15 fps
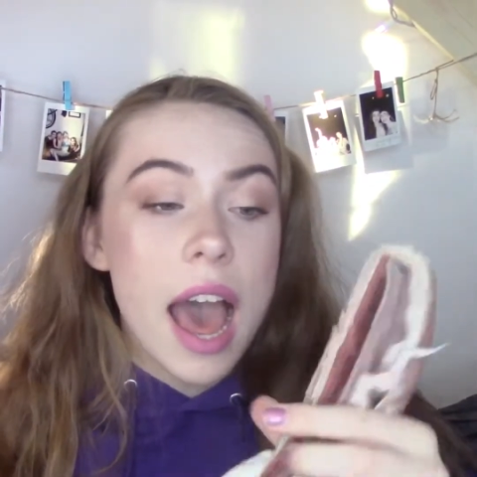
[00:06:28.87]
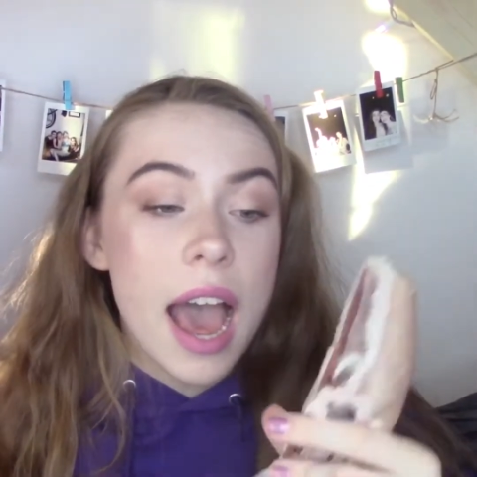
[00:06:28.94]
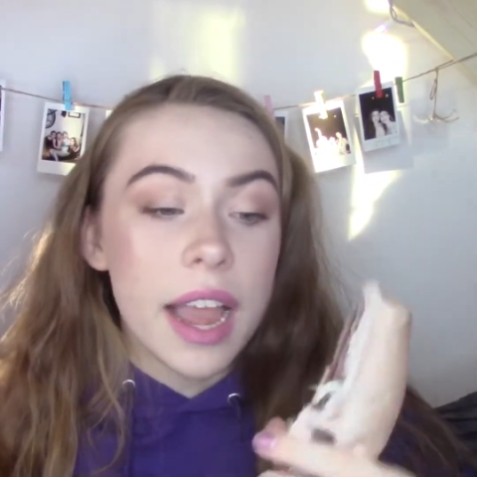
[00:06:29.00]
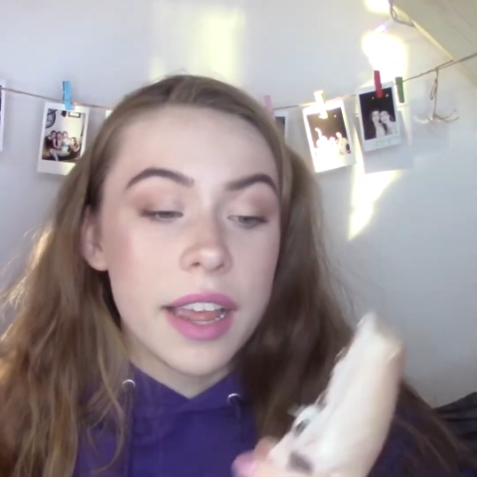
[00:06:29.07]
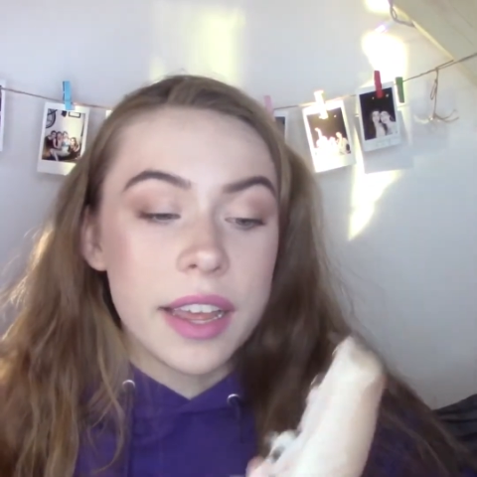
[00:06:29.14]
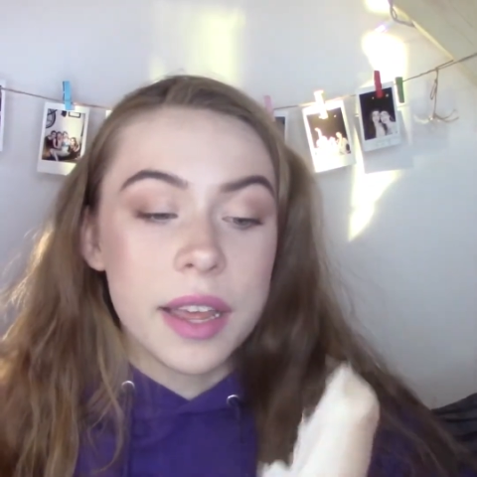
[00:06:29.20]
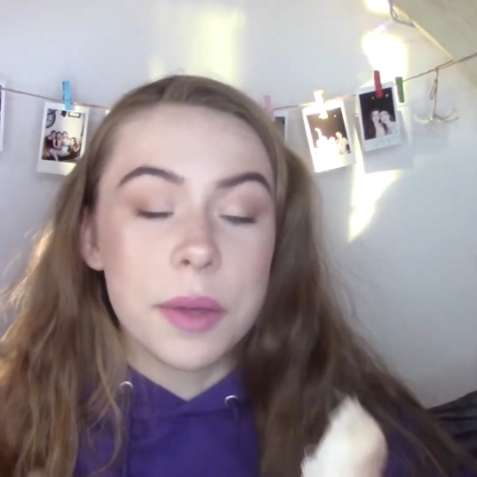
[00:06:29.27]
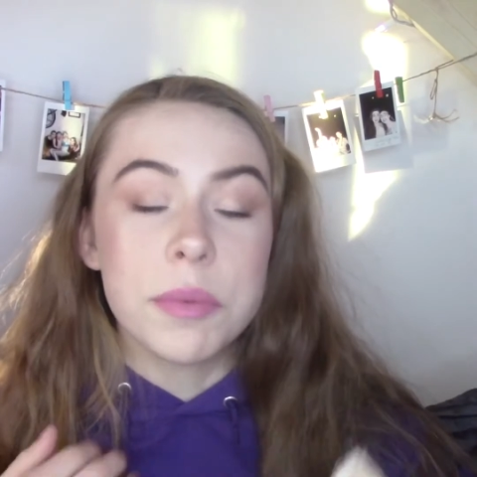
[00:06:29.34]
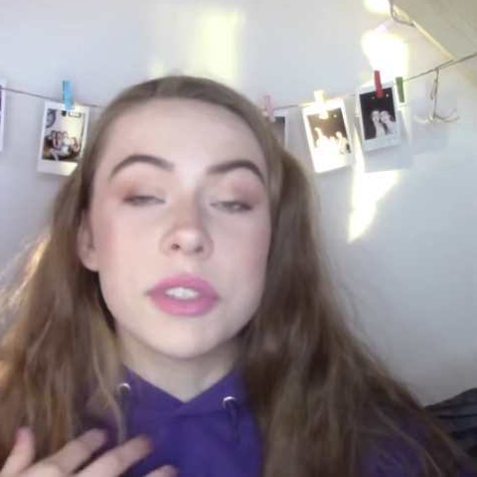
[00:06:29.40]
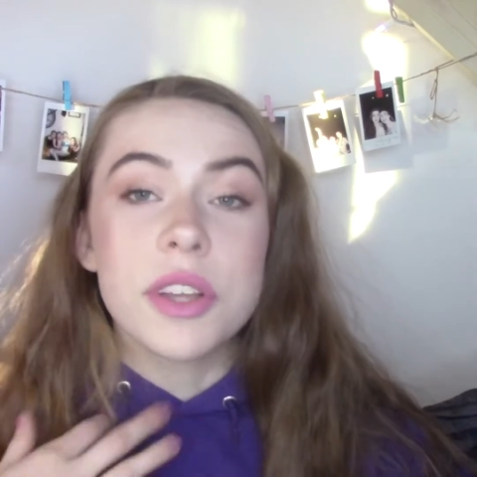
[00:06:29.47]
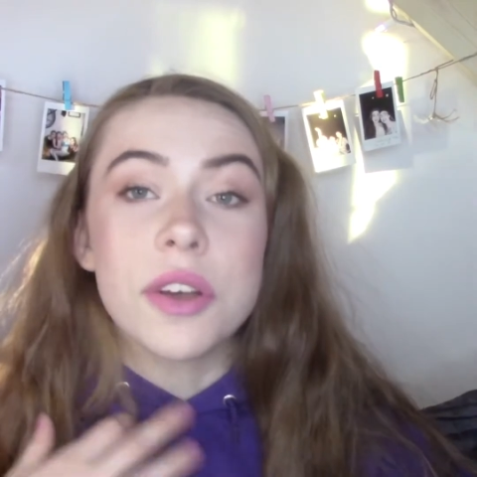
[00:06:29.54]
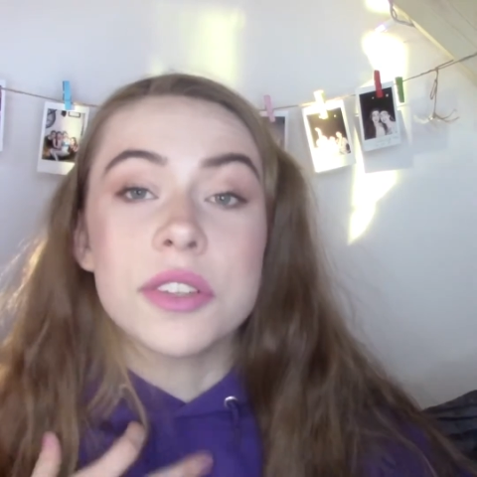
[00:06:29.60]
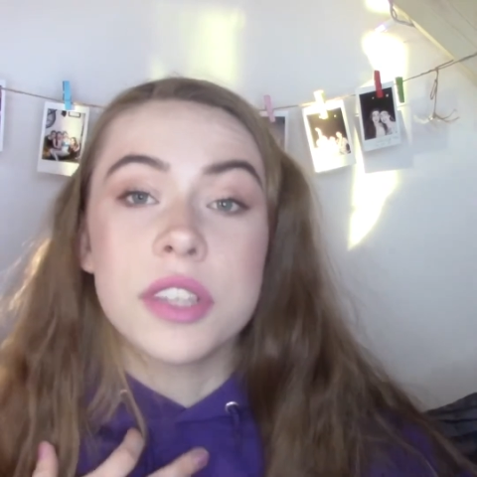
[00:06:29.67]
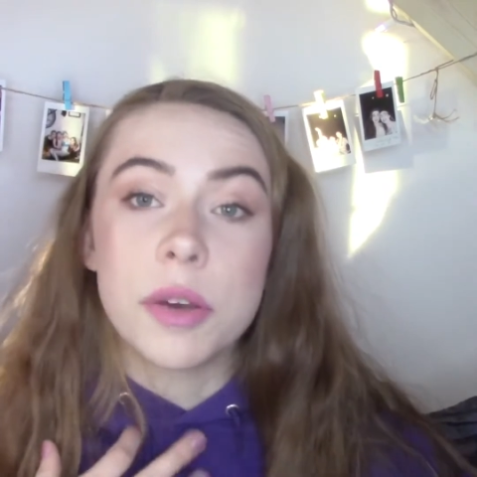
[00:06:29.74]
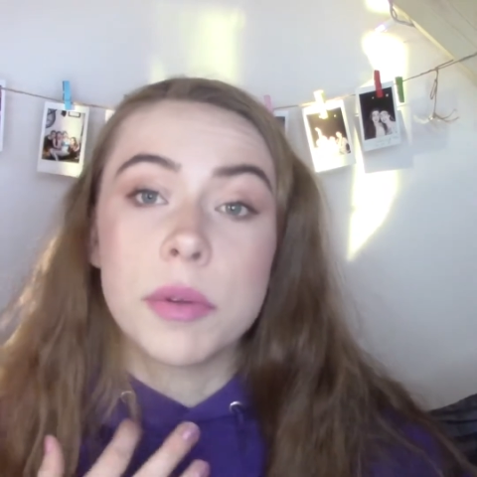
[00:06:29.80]
It was
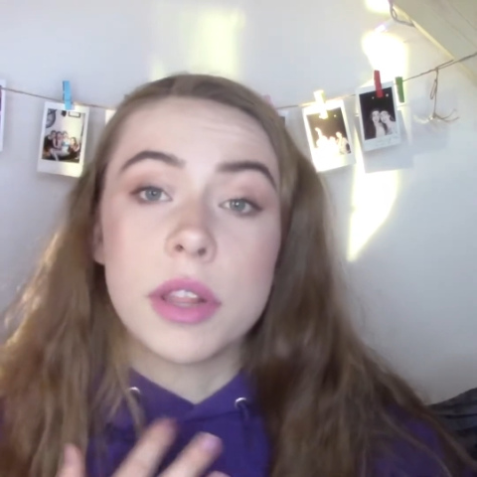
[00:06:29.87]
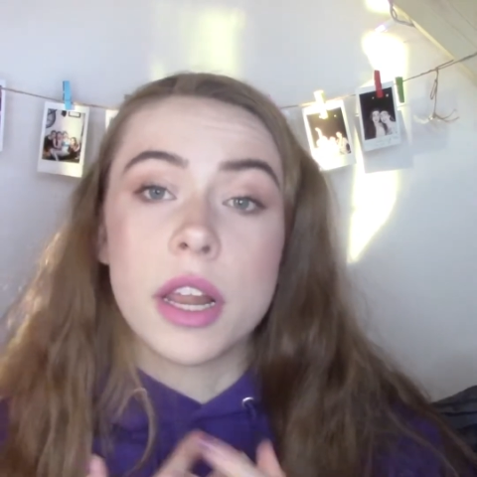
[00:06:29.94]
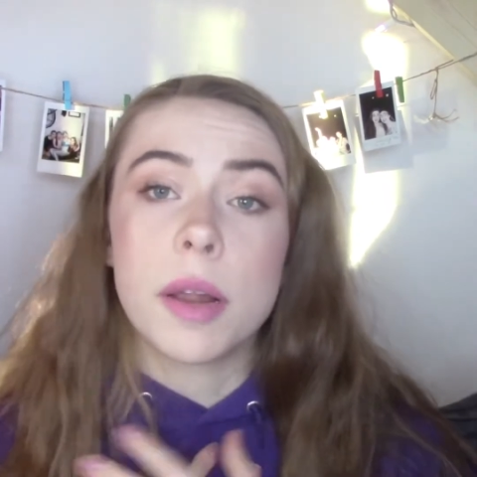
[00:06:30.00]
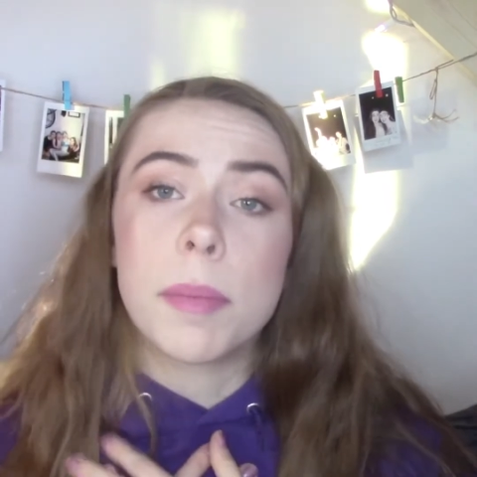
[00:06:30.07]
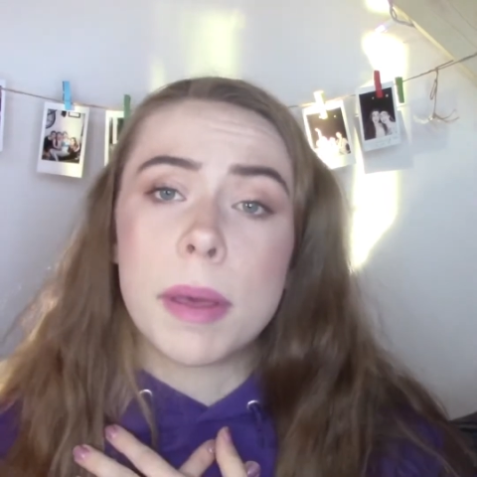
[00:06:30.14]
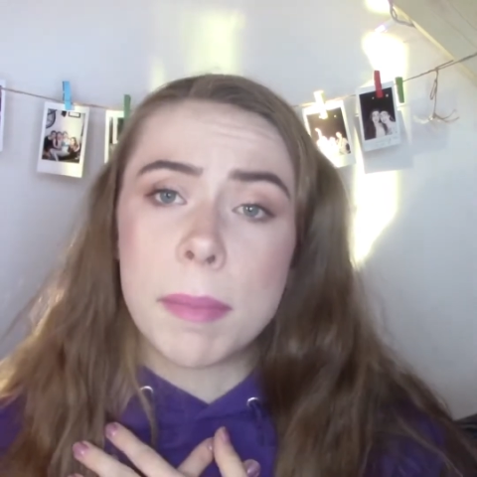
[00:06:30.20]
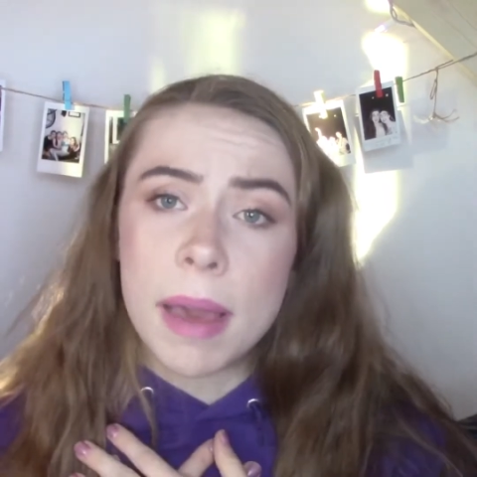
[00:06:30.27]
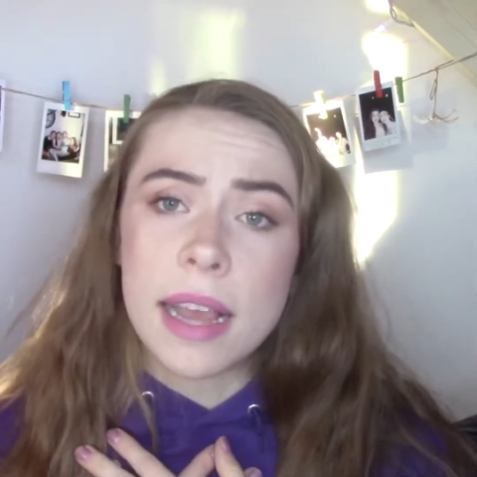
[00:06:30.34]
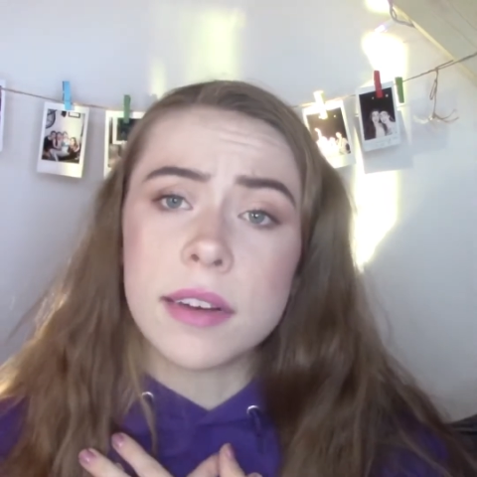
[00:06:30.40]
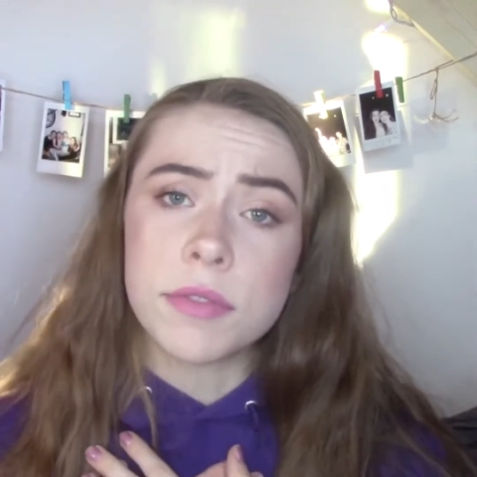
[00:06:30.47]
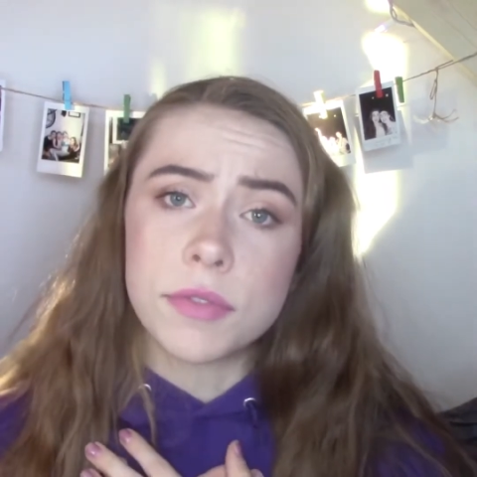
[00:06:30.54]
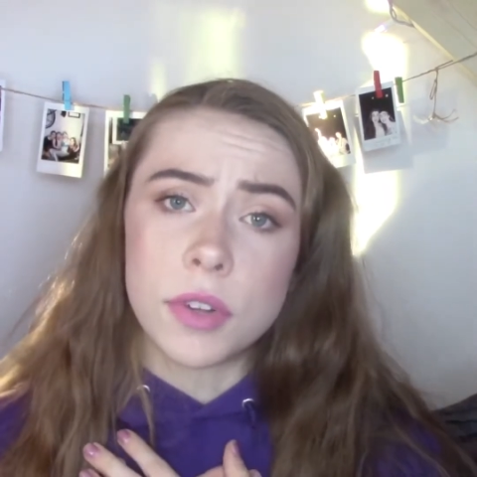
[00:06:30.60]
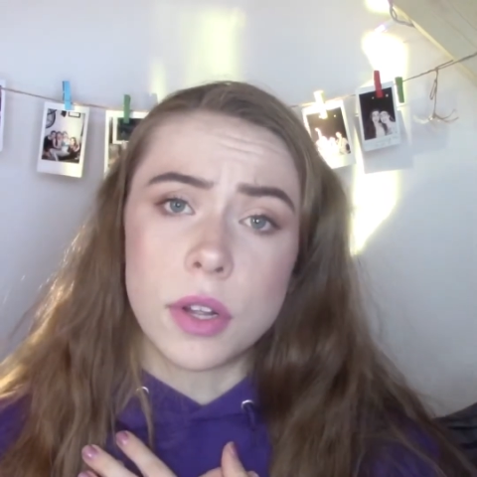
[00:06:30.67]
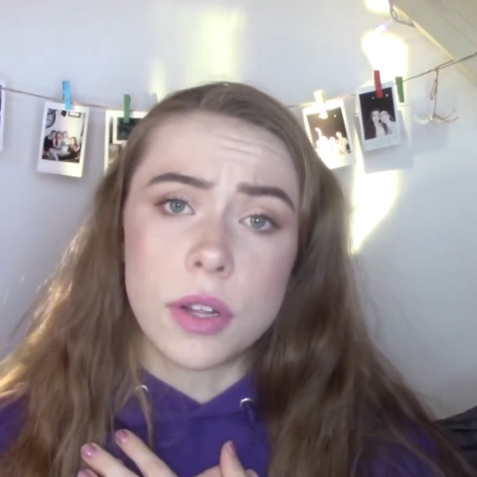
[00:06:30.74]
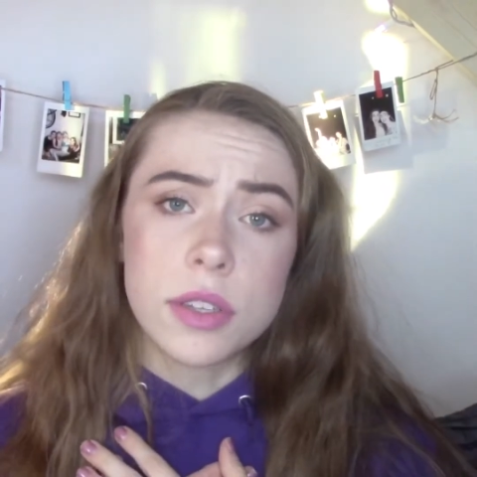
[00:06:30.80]
also a little bit
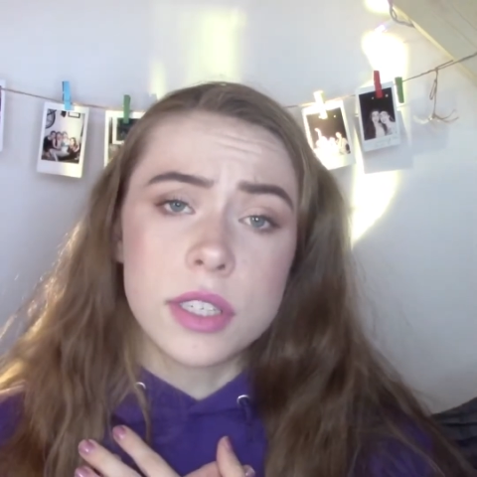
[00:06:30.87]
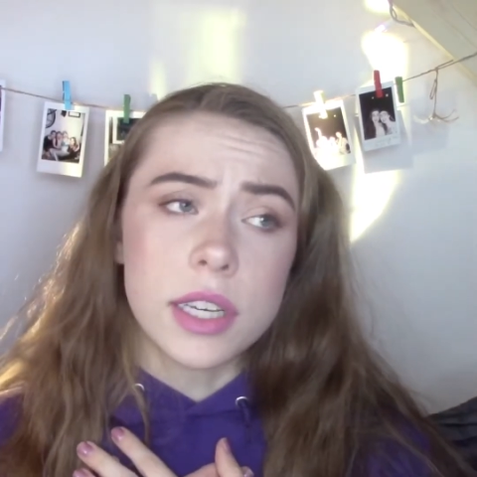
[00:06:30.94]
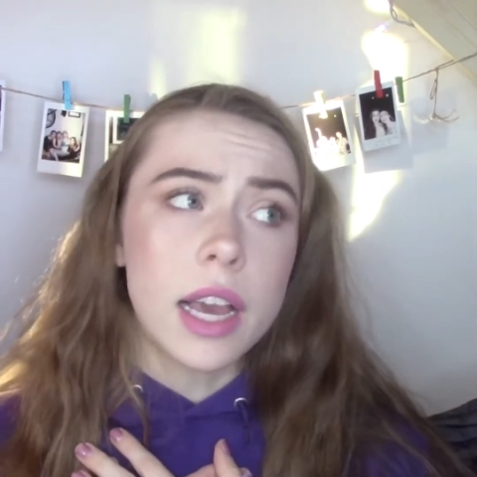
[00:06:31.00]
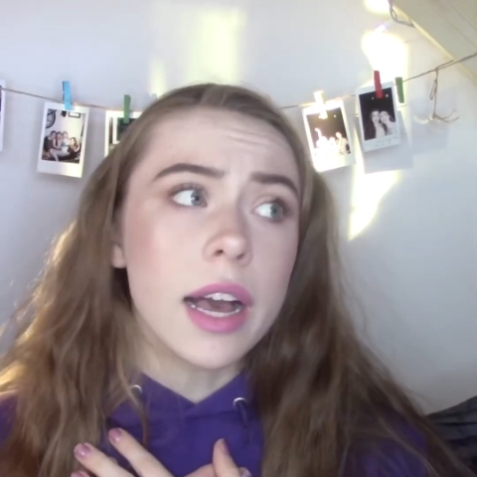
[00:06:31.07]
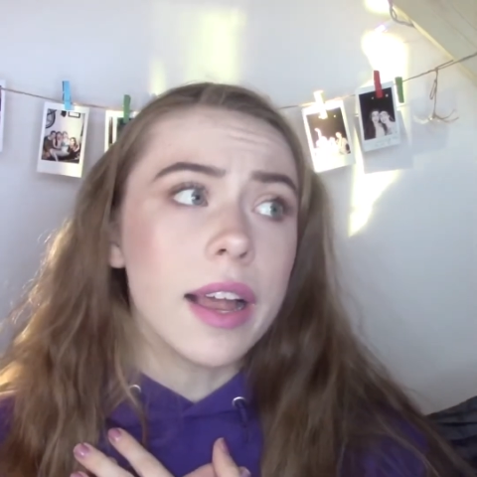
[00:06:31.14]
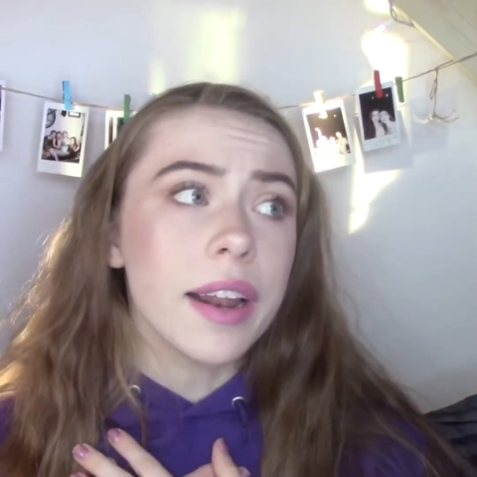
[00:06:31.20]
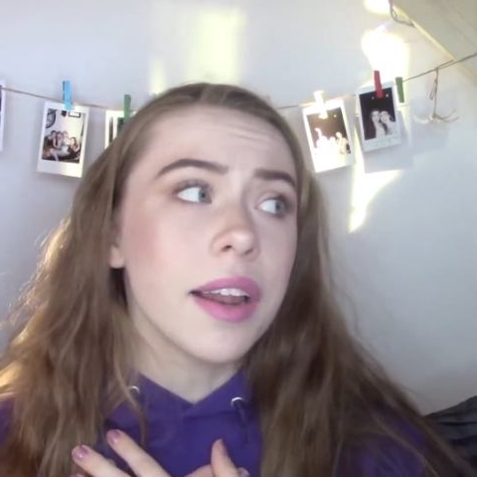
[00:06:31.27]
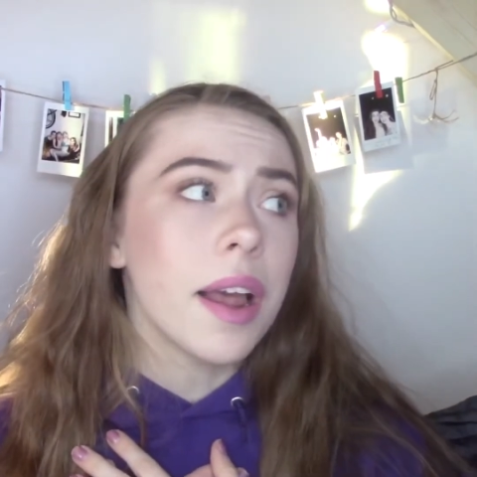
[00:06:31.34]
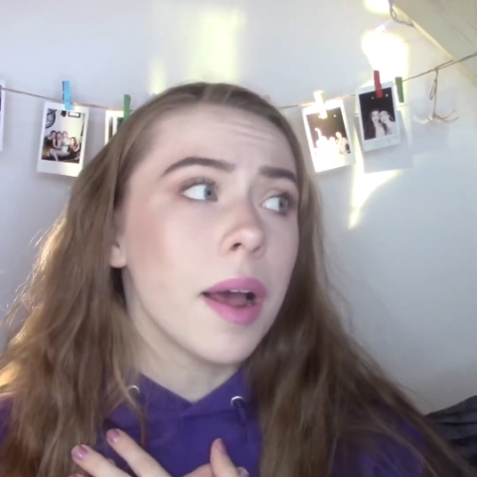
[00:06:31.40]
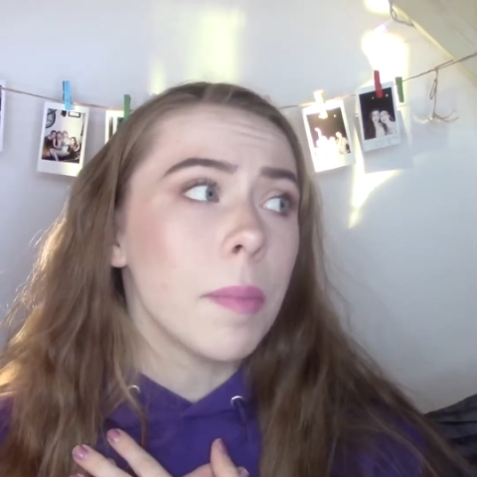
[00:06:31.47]
painful to cut